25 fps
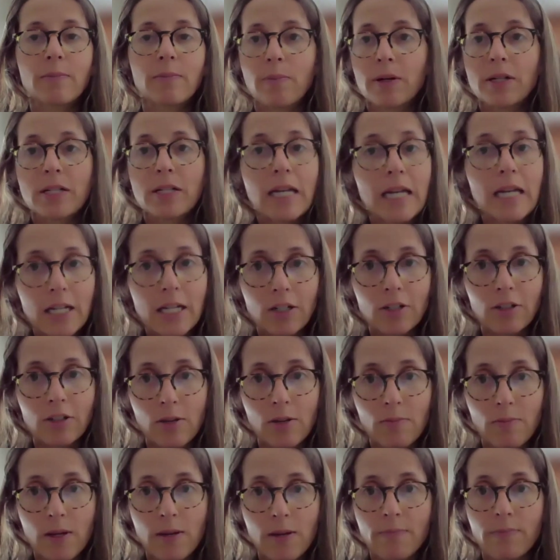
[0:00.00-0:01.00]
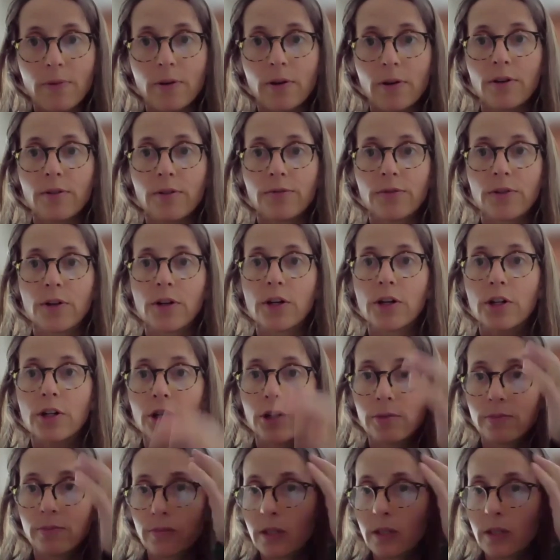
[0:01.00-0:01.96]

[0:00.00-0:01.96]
particularly people for whom,